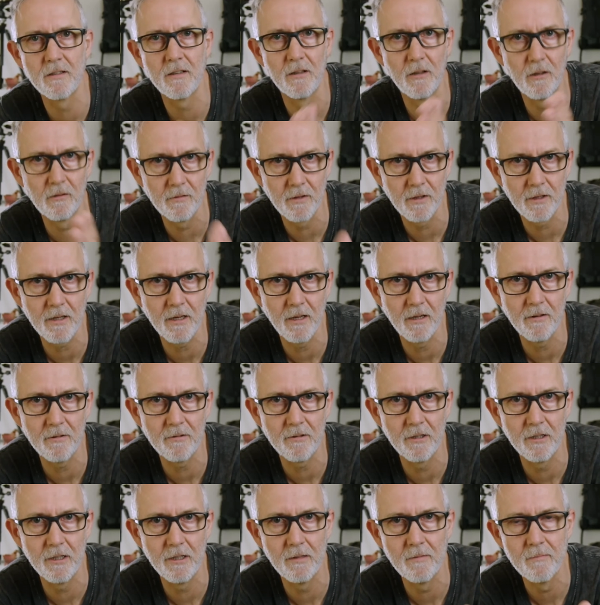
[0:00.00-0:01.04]
along with the
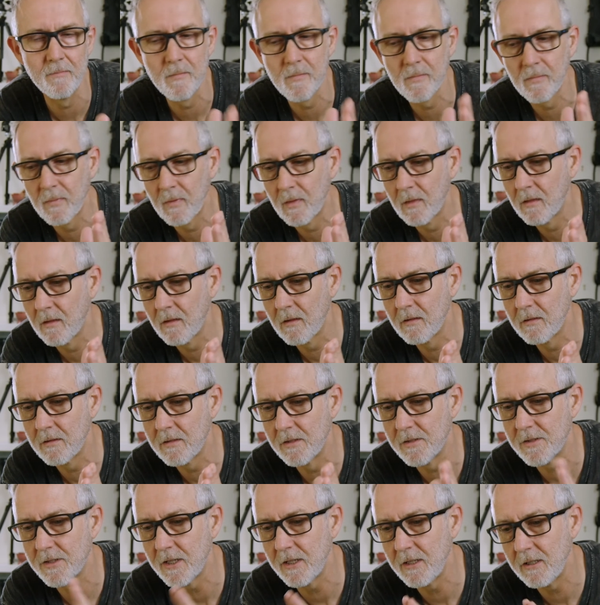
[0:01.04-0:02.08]
K3, to
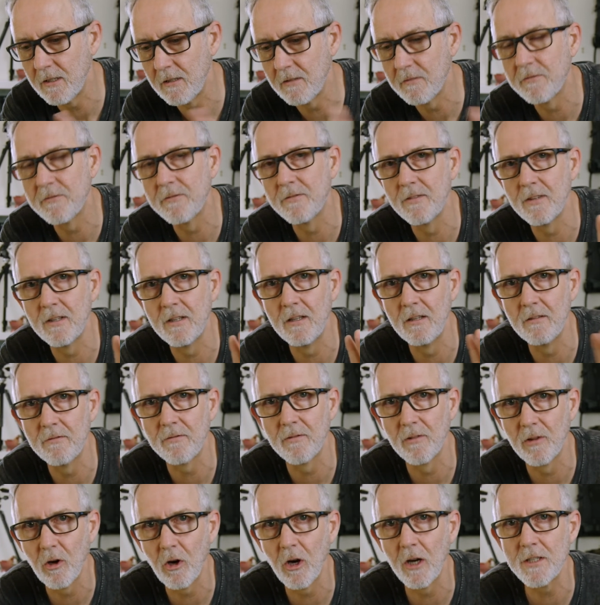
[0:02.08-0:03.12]
see if
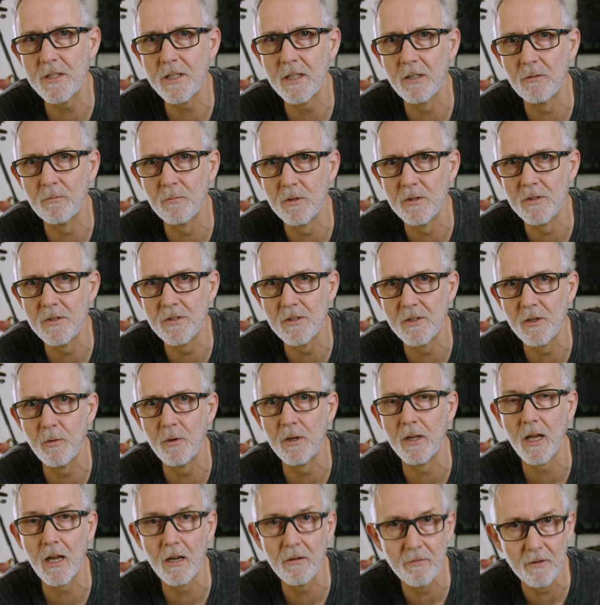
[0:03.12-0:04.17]
lighting was
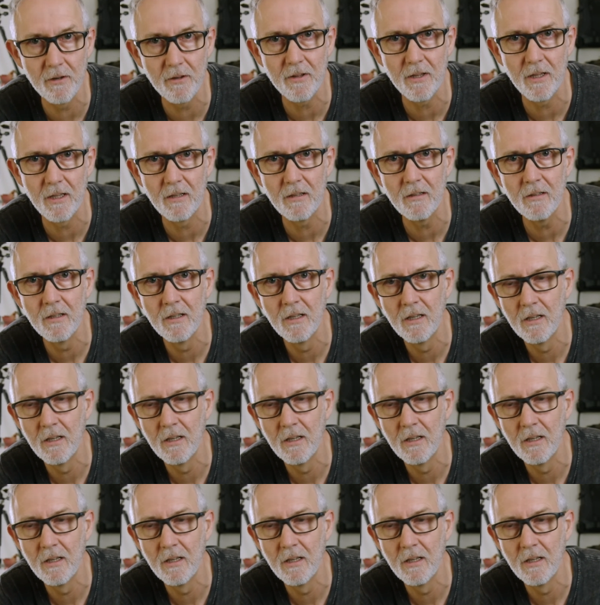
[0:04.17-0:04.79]
doing everything,